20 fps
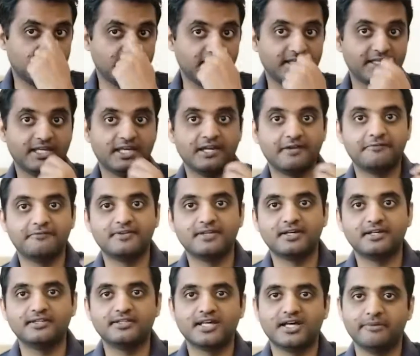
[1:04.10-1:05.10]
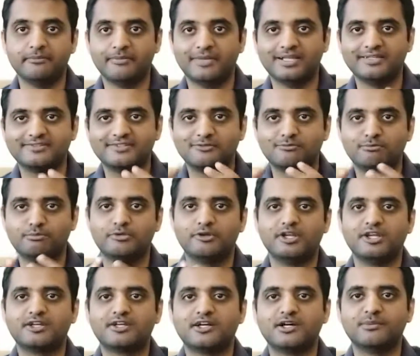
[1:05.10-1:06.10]
a massive
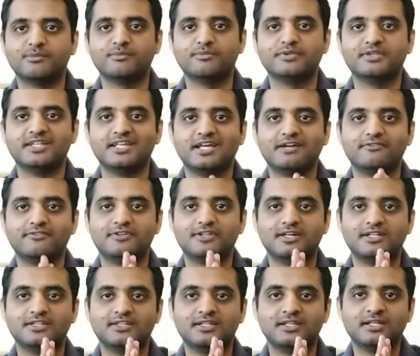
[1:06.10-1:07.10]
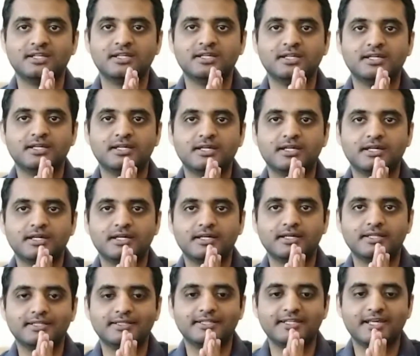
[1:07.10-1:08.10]
breakup. They
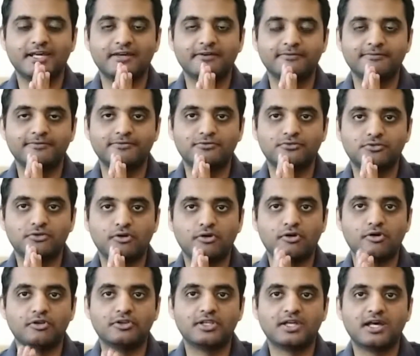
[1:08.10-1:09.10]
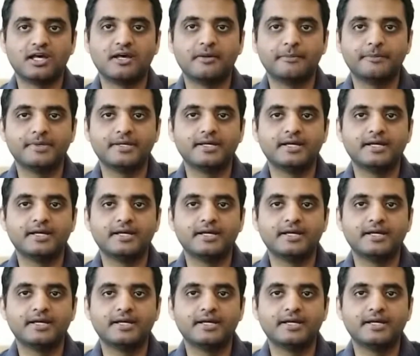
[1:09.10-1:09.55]
have sown the